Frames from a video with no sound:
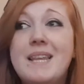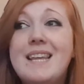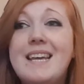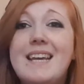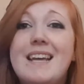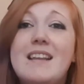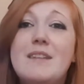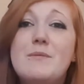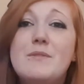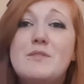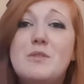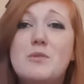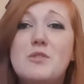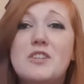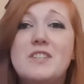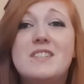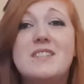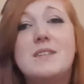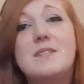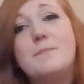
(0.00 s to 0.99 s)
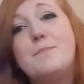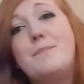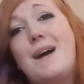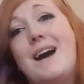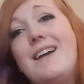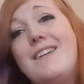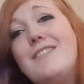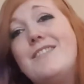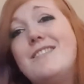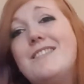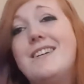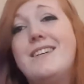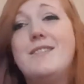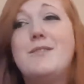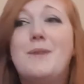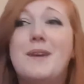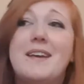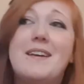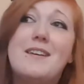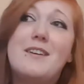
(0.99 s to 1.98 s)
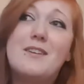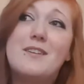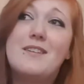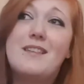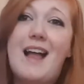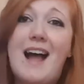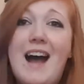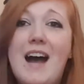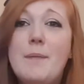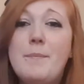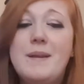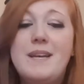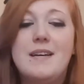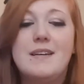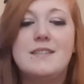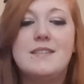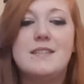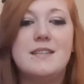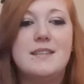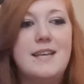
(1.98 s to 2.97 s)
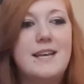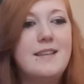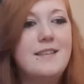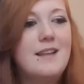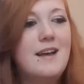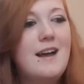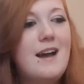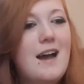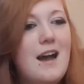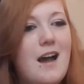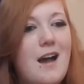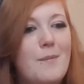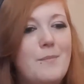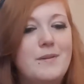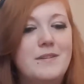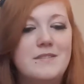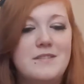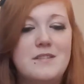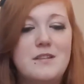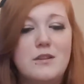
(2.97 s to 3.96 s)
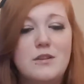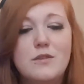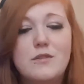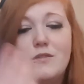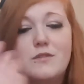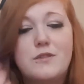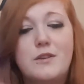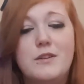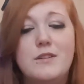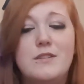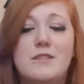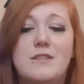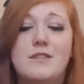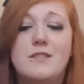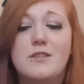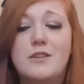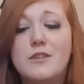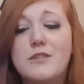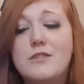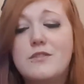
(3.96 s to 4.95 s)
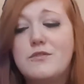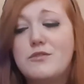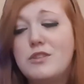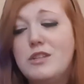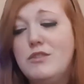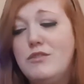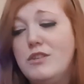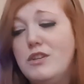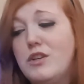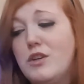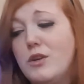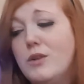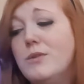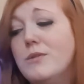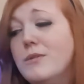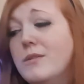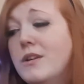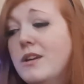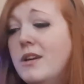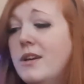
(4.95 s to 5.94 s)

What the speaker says: like, and it was all just this banter and quite happiness, and then that happens and all this Gunta, and Gunta's really, really cool.